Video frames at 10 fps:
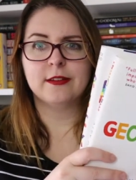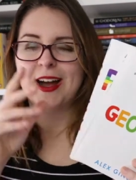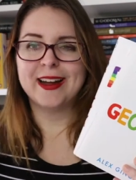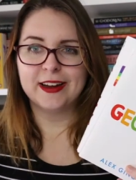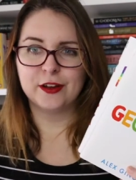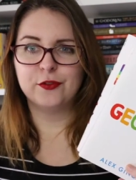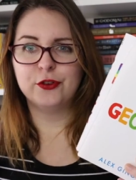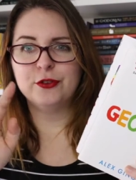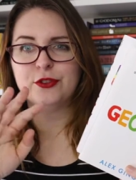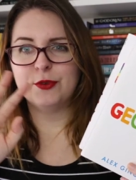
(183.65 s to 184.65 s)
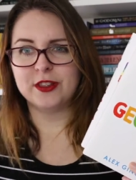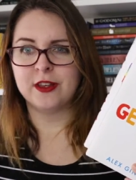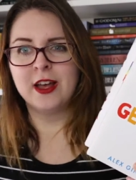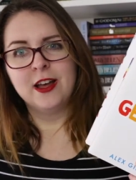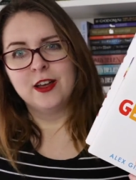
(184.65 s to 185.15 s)
I get confused with
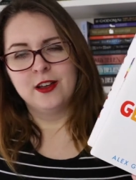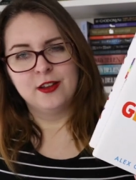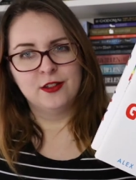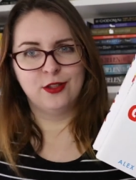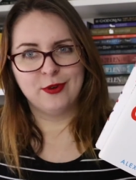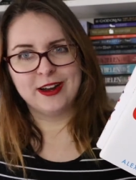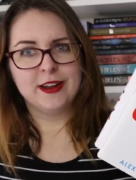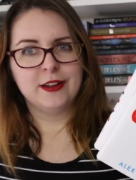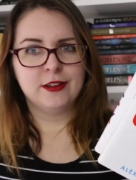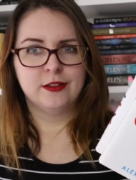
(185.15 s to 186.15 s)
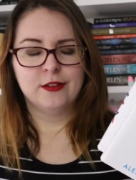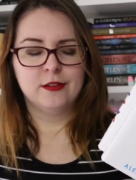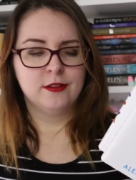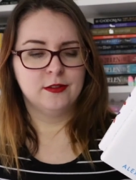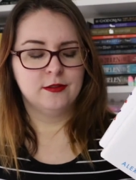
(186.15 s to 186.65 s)
the way
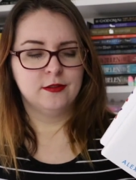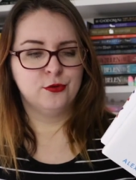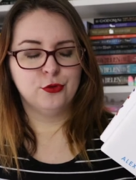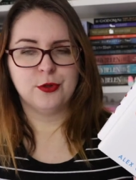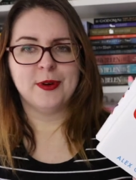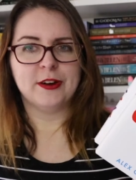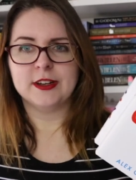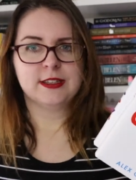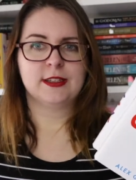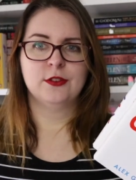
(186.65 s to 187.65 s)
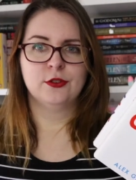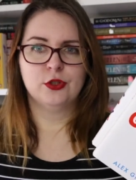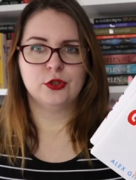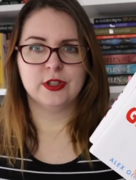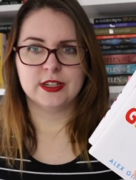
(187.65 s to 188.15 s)
North Americans
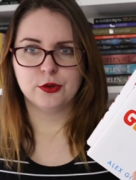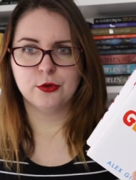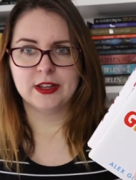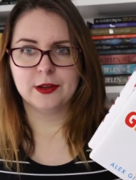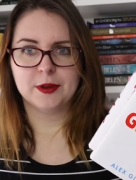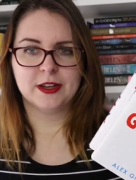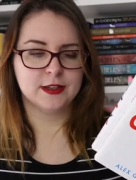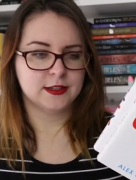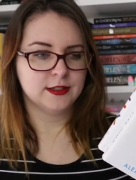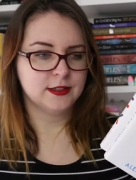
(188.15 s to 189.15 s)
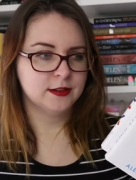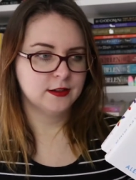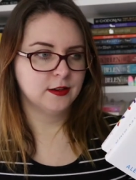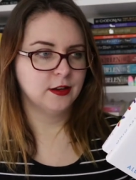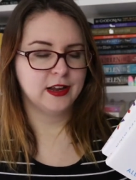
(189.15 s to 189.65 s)
do their schooling, because
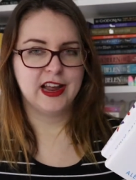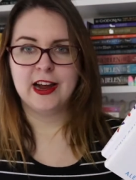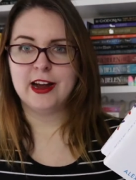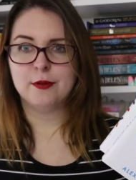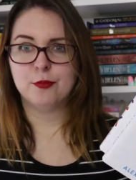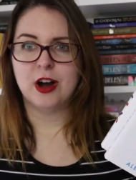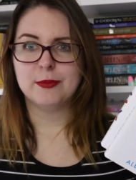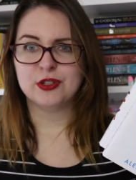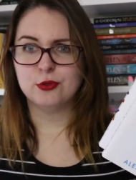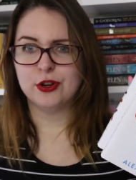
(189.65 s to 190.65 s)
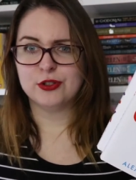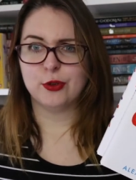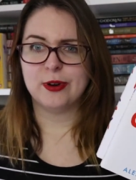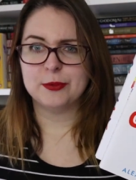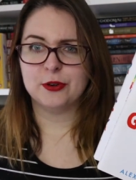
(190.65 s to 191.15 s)
our primary school goes all the
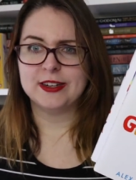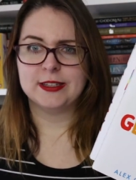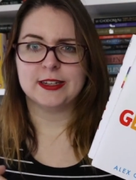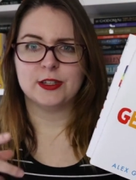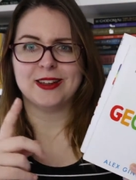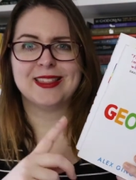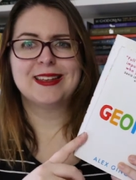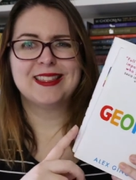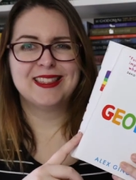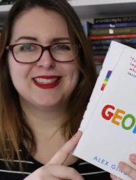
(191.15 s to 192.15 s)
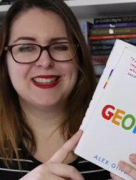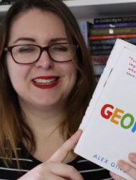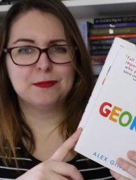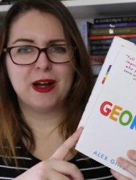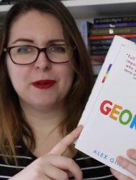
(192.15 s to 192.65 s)
way up to grade six, so I think
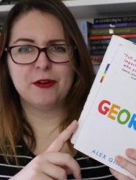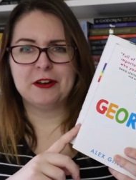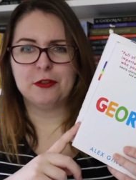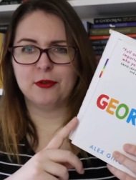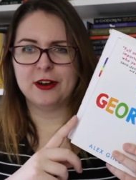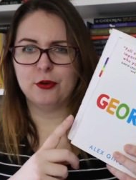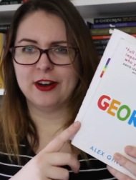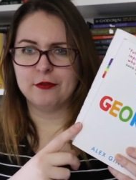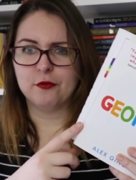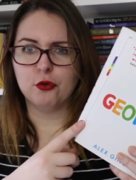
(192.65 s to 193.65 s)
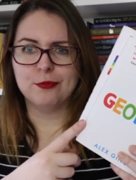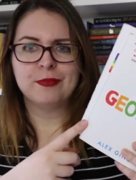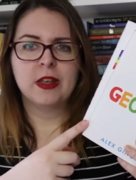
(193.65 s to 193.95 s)
this might be grade three or grade four